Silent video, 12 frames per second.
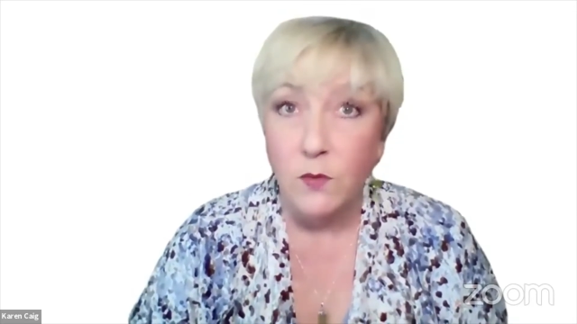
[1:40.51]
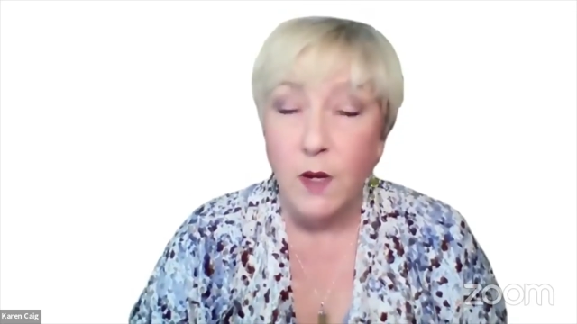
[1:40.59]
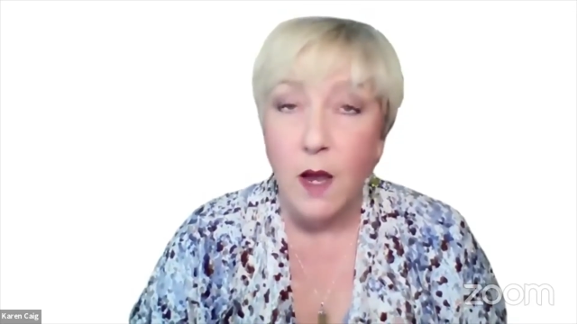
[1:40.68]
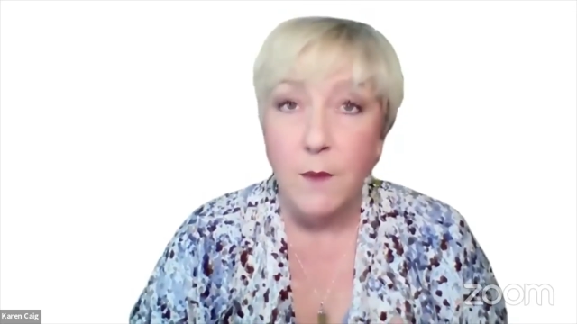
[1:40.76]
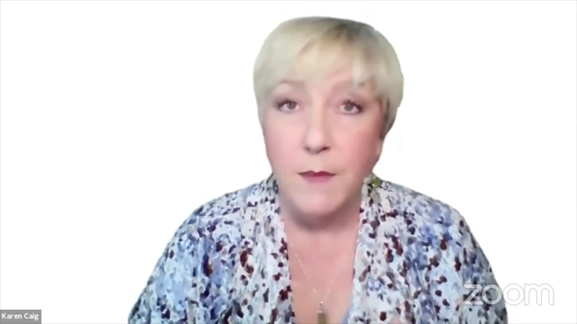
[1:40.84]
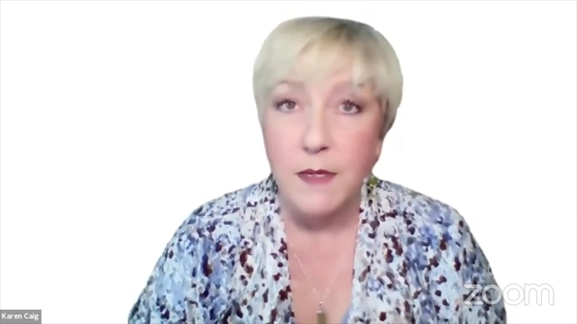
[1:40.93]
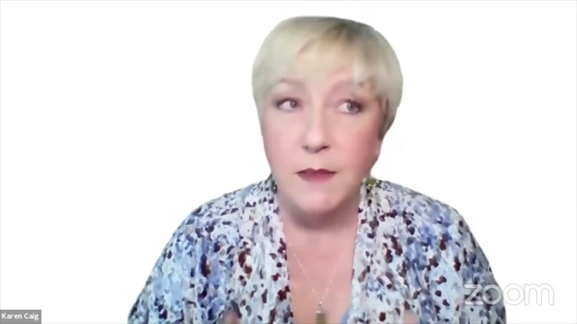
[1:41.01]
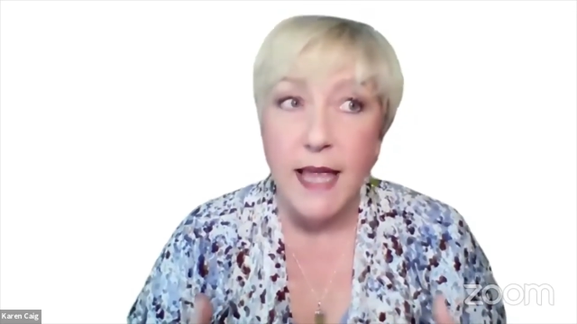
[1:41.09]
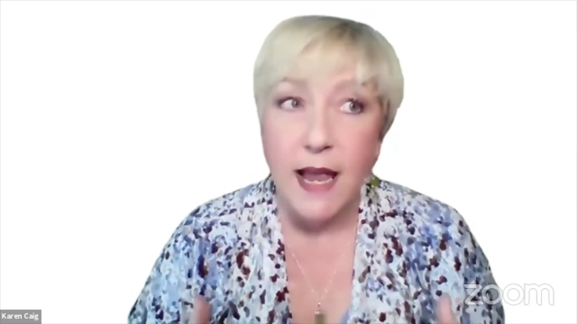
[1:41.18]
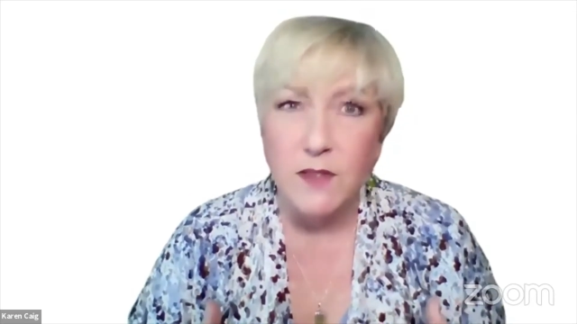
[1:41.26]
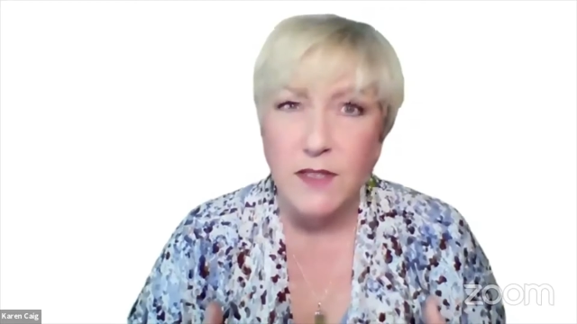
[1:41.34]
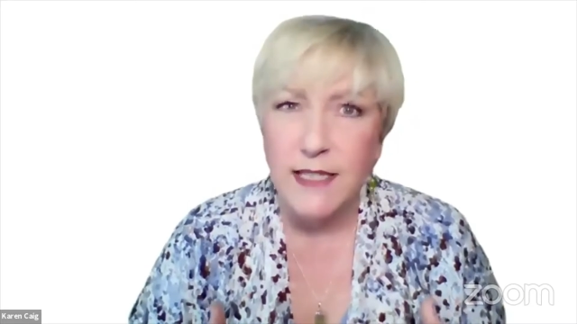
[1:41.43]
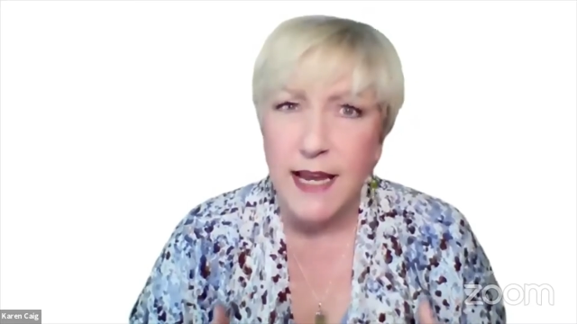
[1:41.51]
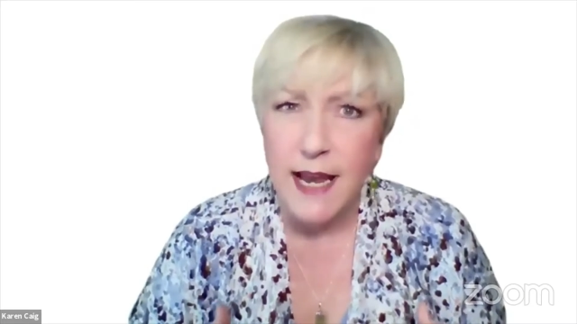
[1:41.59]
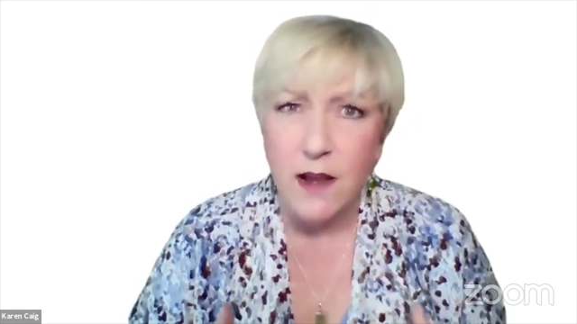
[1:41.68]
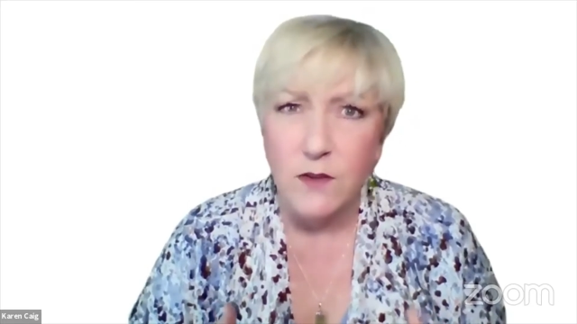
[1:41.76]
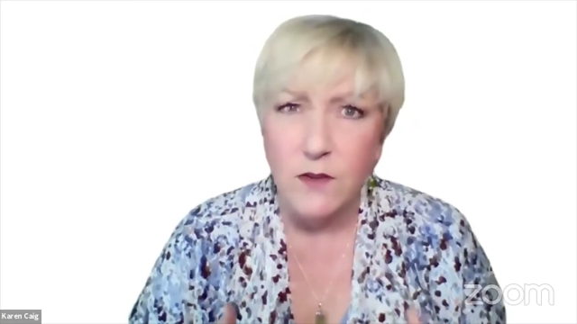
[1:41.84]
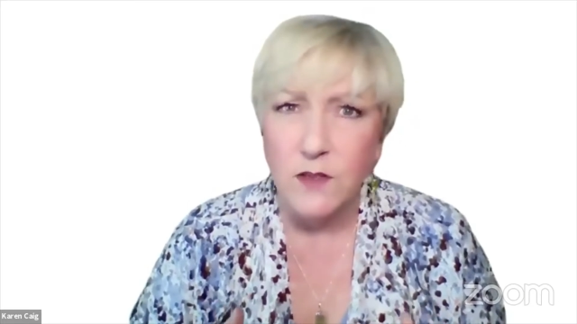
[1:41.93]
I mean, loud
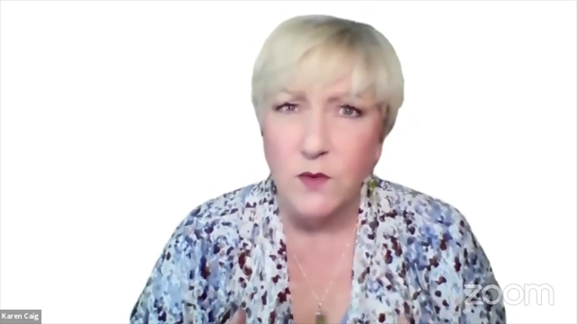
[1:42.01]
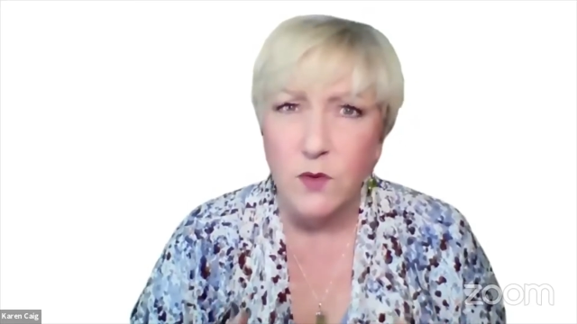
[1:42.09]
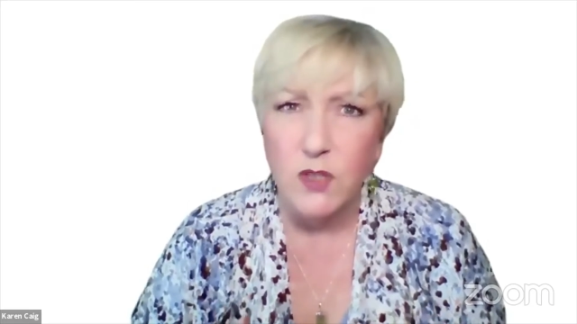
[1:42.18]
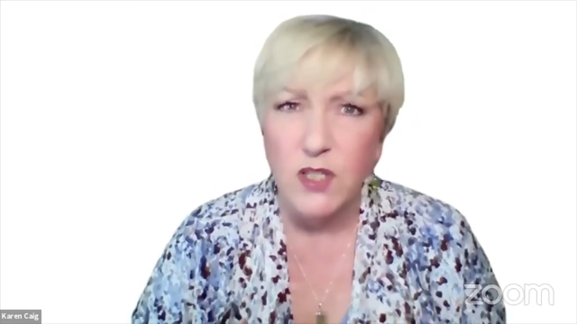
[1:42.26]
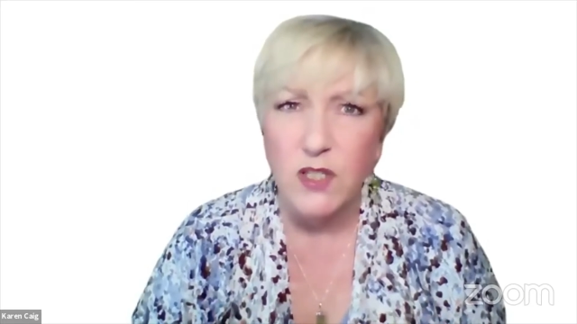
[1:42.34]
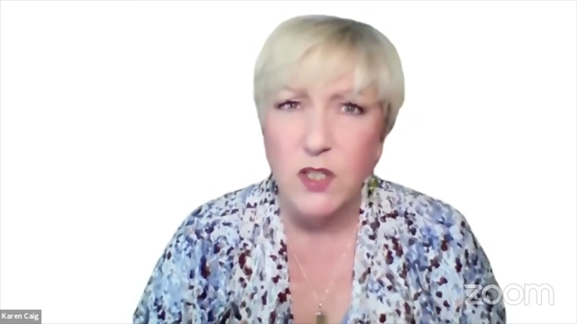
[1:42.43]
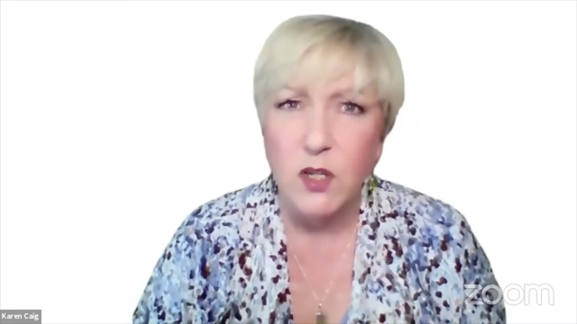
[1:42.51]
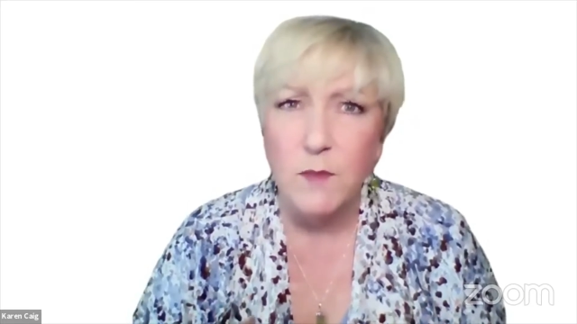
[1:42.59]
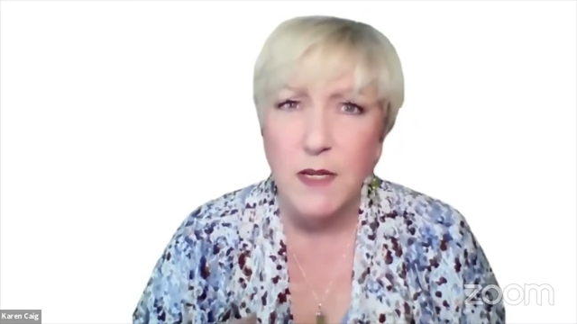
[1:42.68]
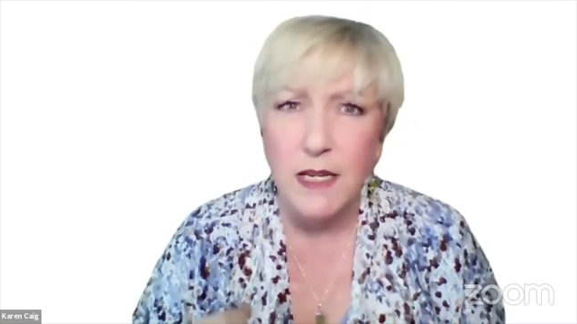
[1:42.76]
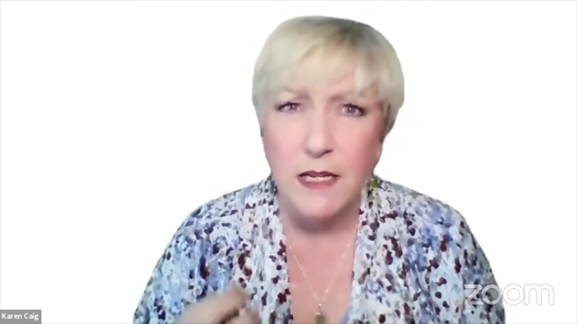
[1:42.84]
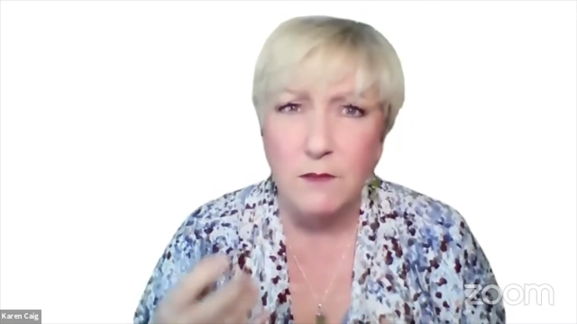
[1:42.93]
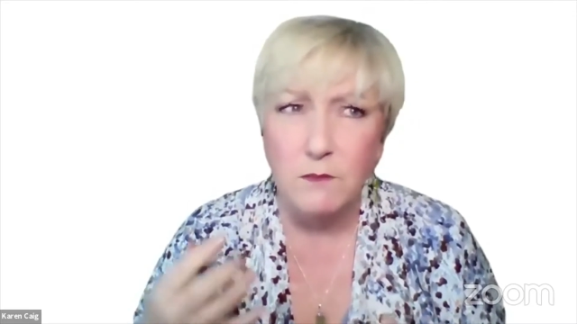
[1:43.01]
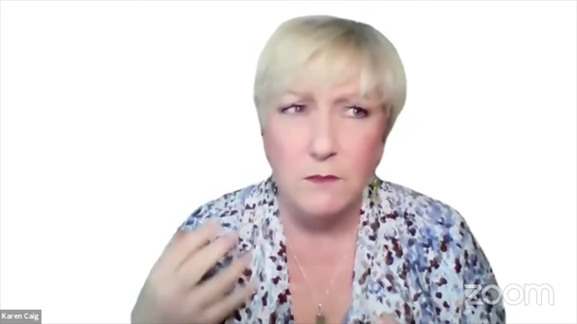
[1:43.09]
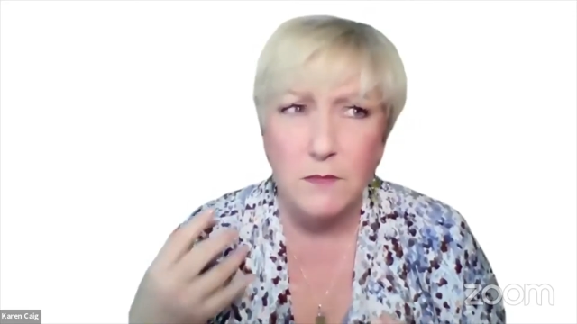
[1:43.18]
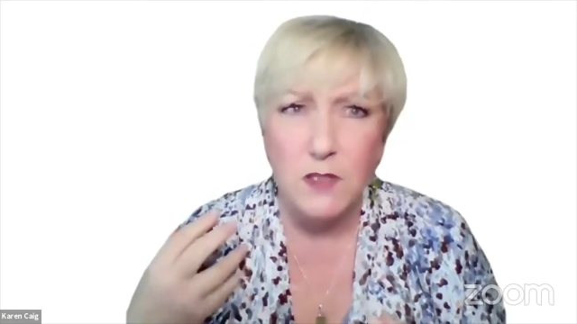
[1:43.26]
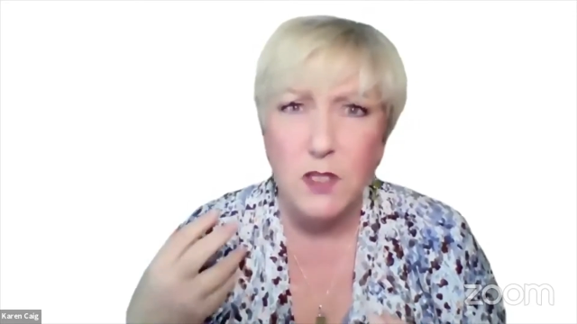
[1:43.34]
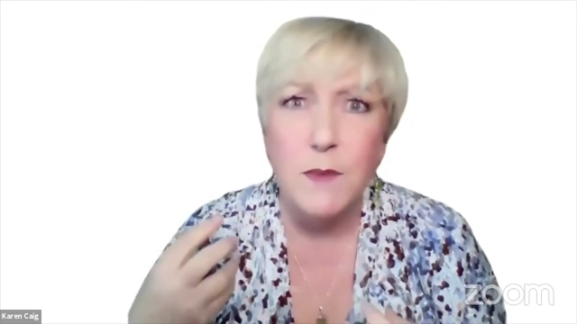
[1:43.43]
sounds or just too many
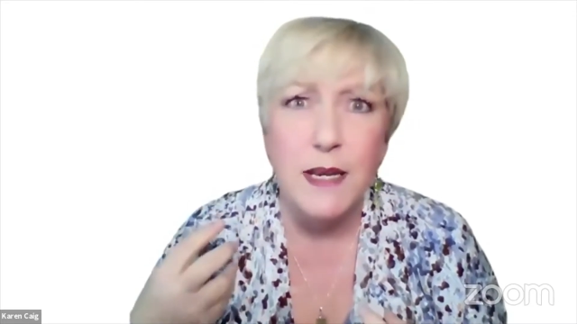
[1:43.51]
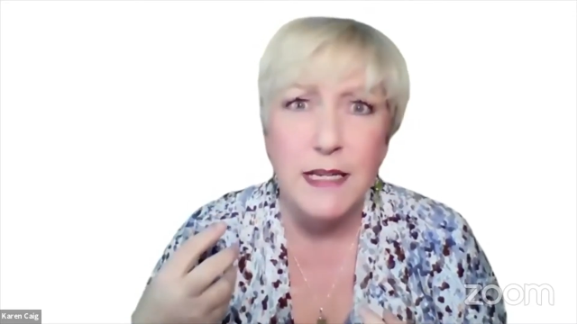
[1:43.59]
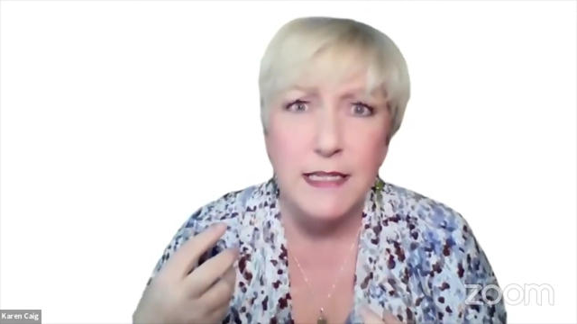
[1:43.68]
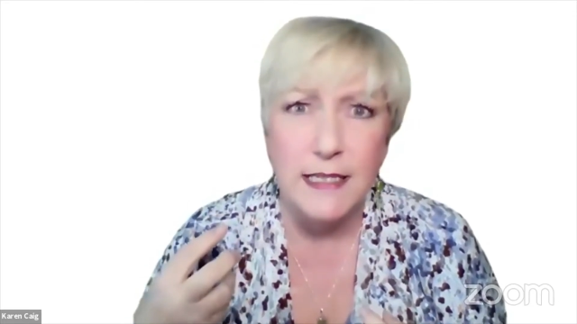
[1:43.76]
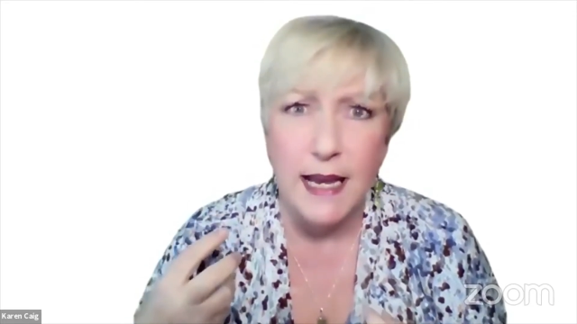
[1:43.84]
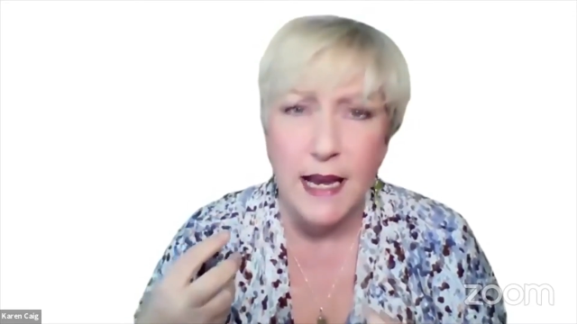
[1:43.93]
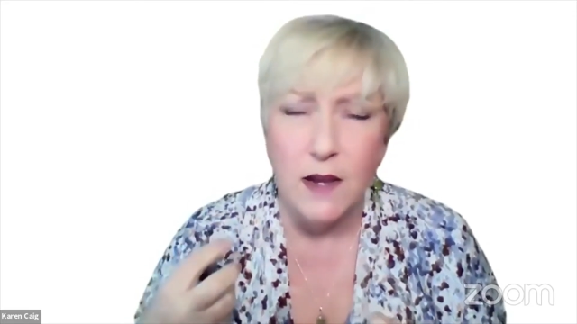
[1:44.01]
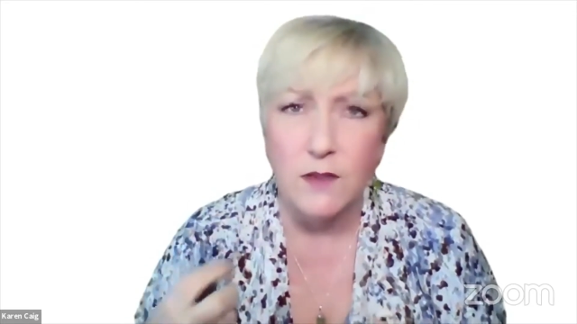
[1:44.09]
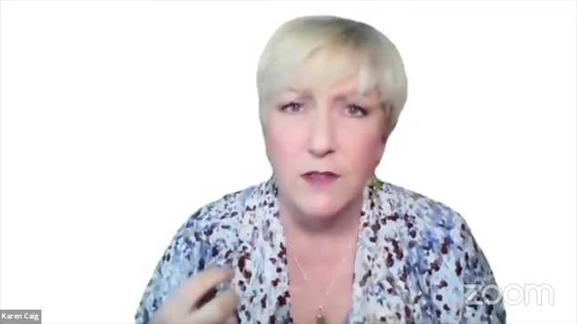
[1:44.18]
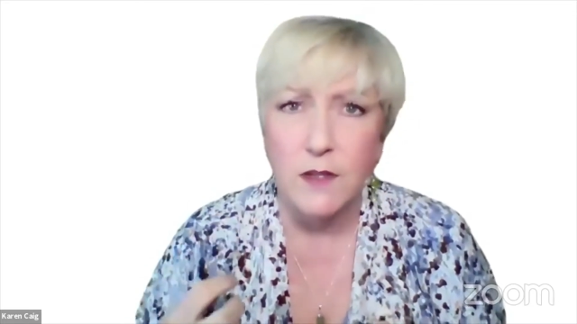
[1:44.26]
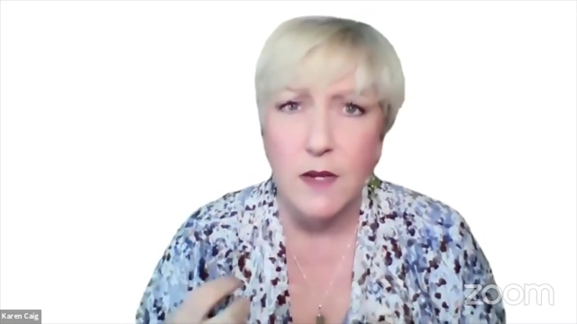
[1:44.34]
sounds.